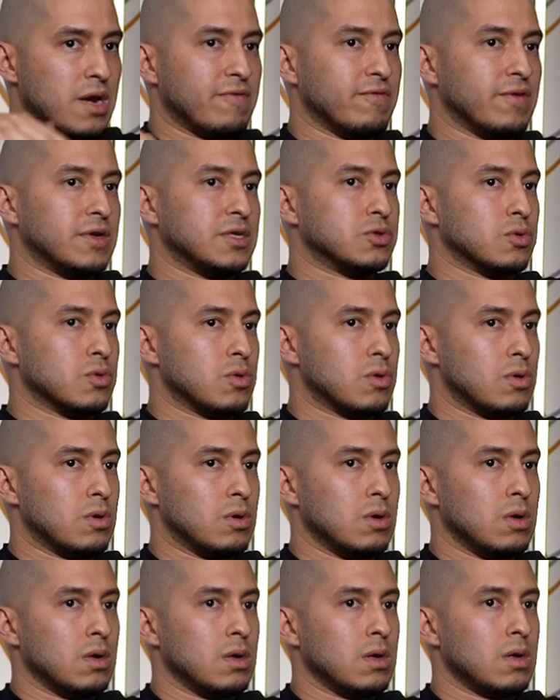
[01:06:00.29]

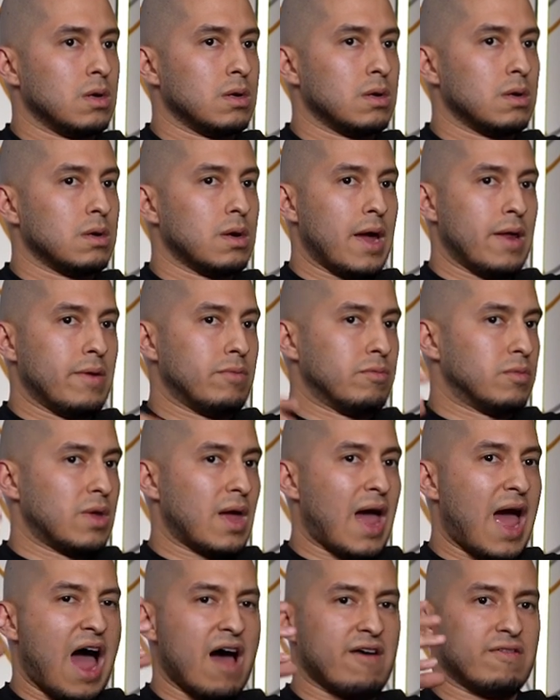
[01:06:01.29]
individual and
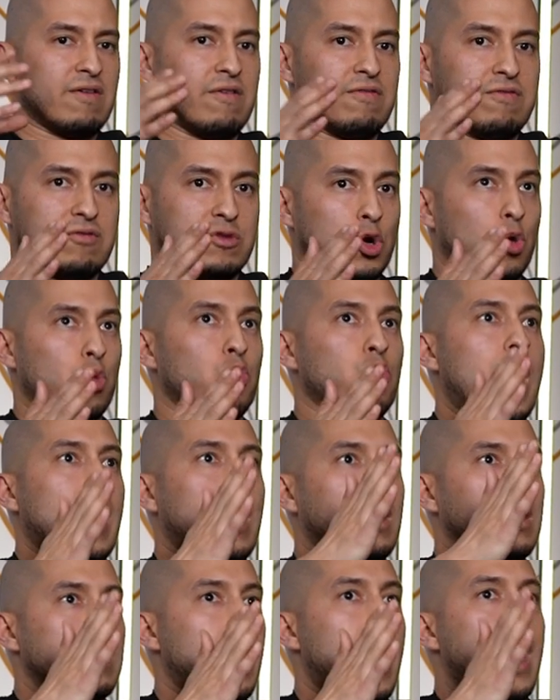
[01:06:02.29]
have a
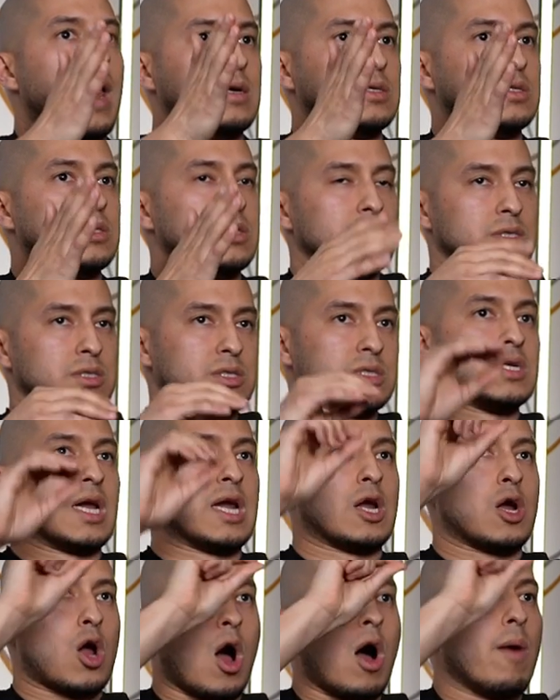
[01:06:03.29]
direct line to just
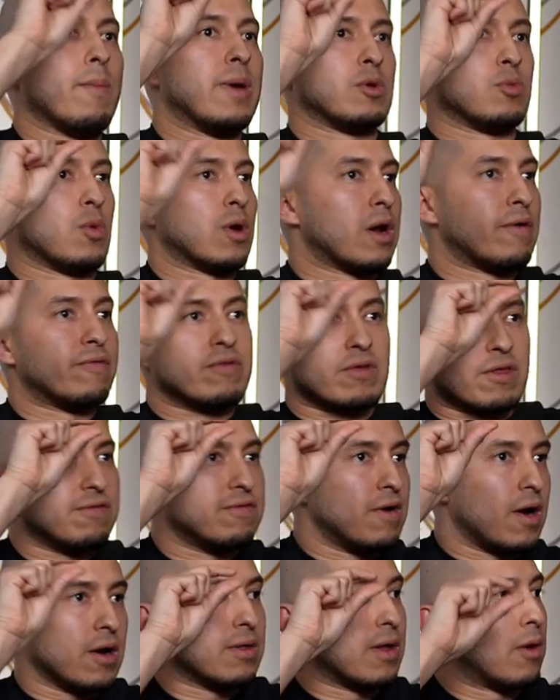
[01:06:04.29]
like comment whatever the
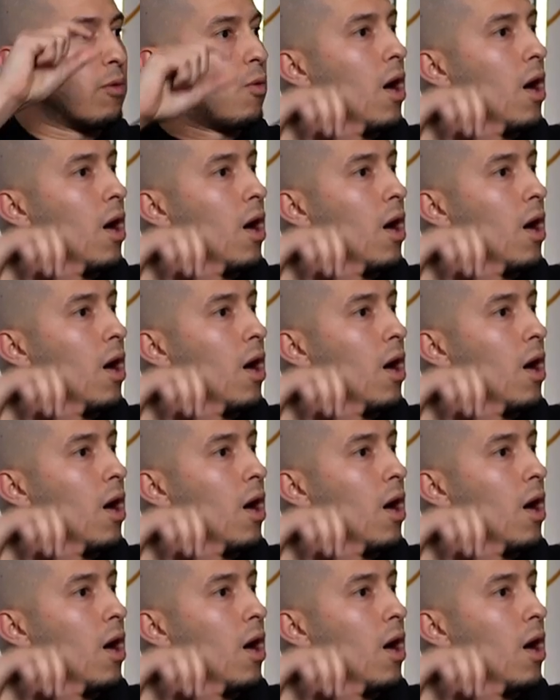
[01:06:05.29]
right. fuck they